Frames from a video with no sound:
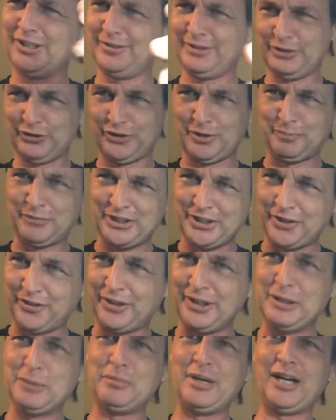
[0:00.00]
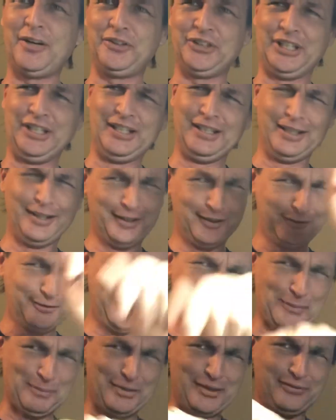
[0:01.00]
here's something to think about and a
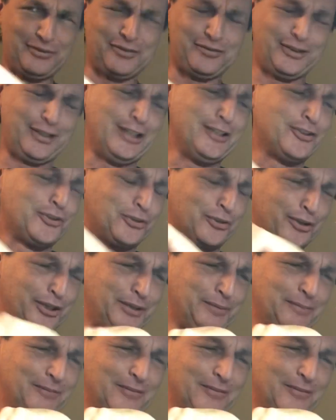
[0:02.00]
little bit of a funny story.